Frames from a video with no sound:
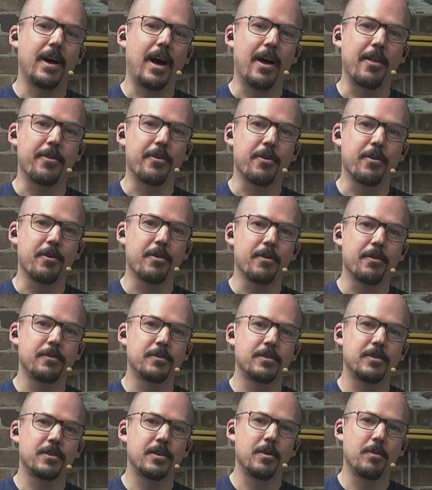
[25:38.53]

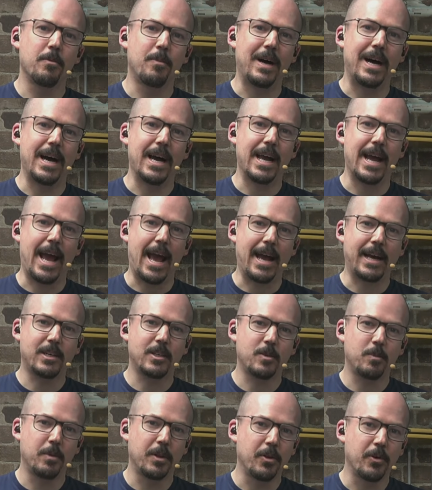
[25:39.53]
others by
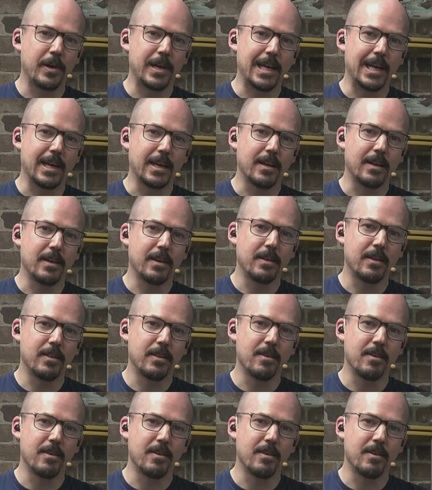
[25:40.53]
exploiting